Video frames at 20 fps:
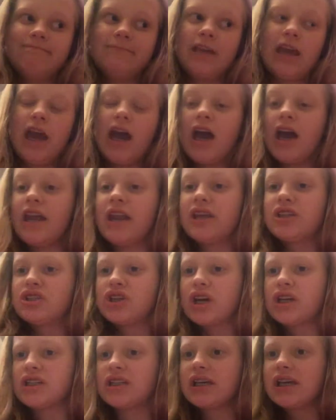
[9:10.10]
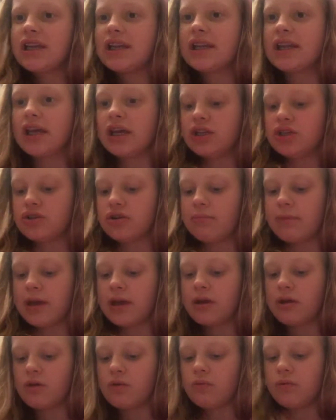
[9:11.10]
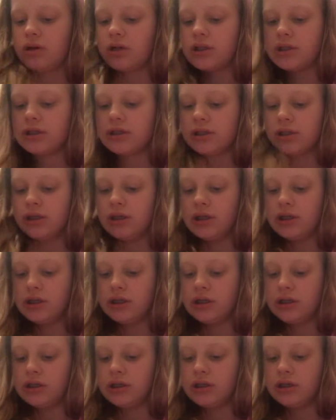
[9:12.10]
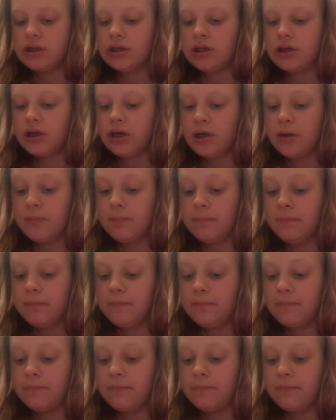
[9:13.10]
yeah, and I tried to get an intro maker once, and um,